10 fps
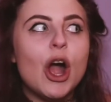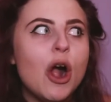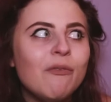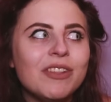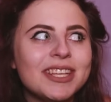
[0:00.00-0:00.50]

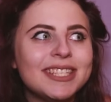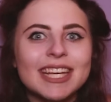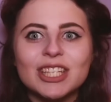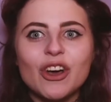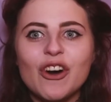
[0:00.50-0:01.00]
Hopefully this
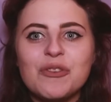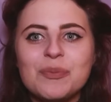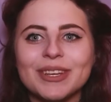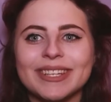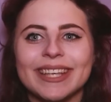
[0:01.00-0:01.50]
takes off
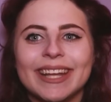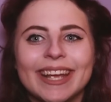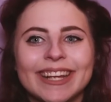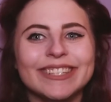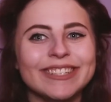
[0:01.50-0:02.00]
because
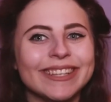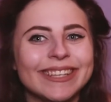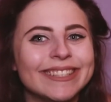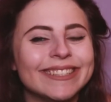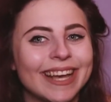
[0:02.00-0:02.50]
I can do
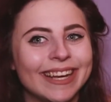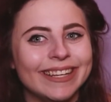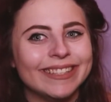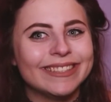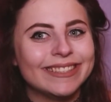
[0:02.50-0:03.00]
this and
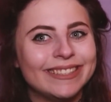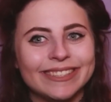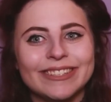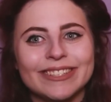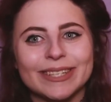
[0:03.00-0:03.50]
it's
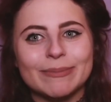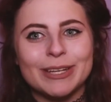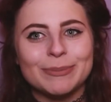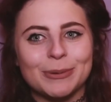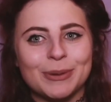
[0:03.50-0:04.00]
still using my
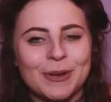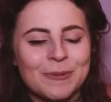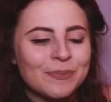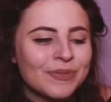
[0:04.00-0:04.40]
diploma.